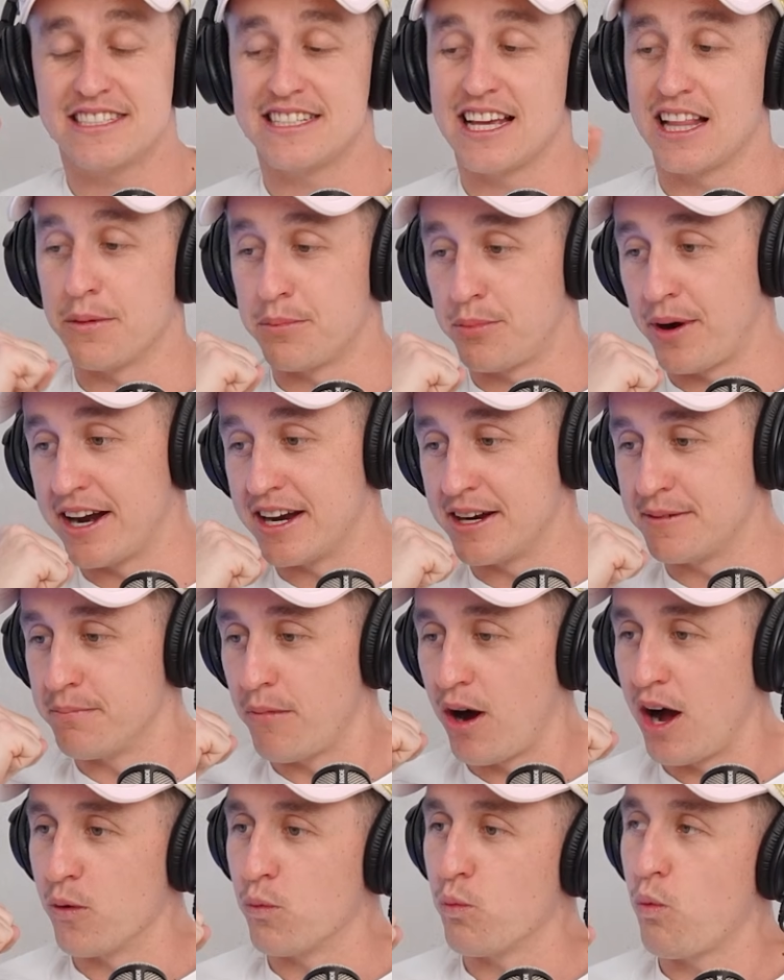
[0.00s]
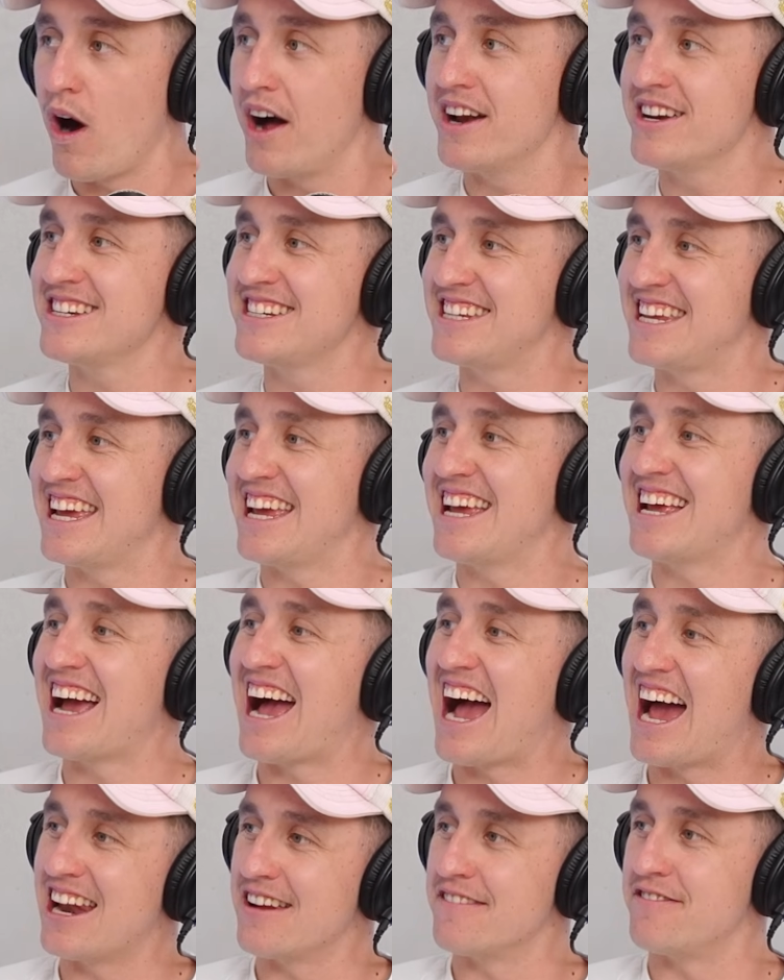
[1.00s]
celebrated my
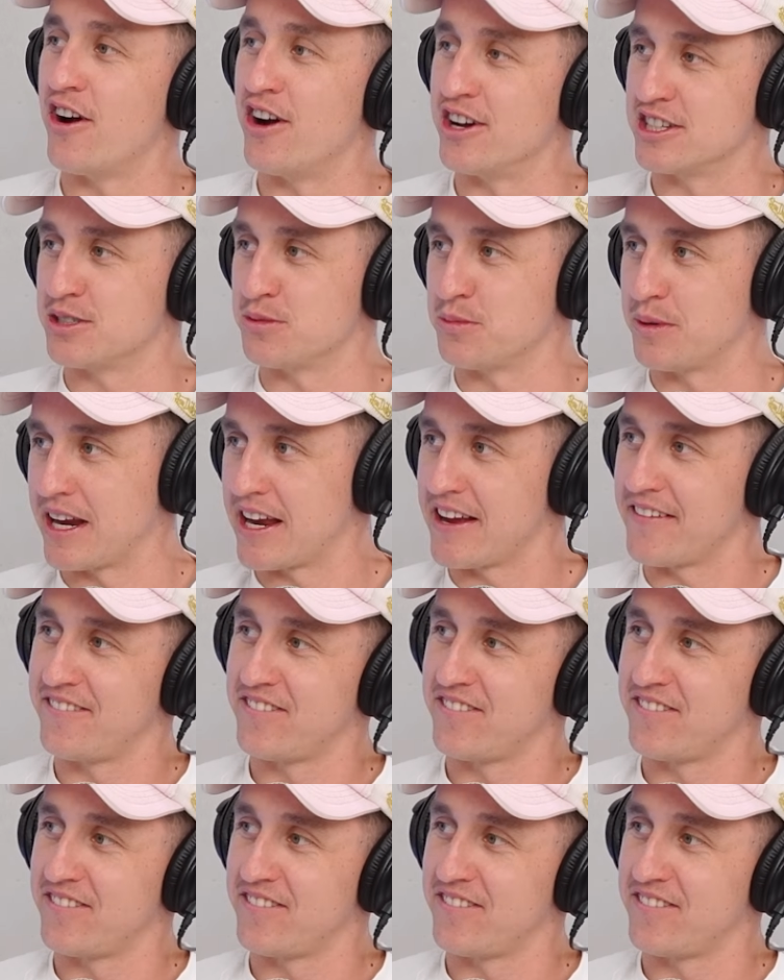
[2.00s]
1-year anniversary.